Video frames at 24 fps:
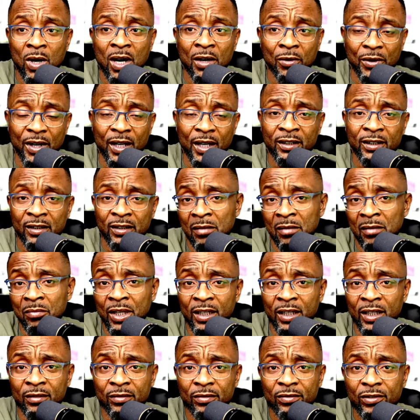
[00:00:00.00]
read, I
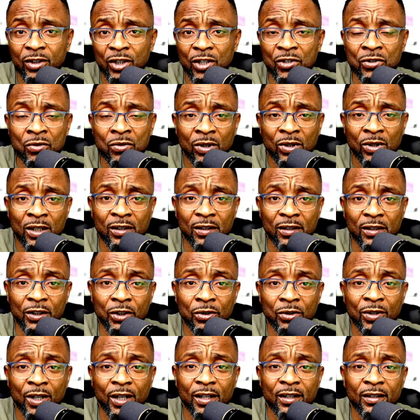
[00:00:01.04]
believe. She's good in the
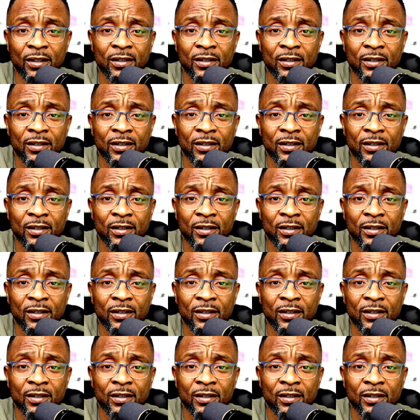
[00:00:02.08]
UK.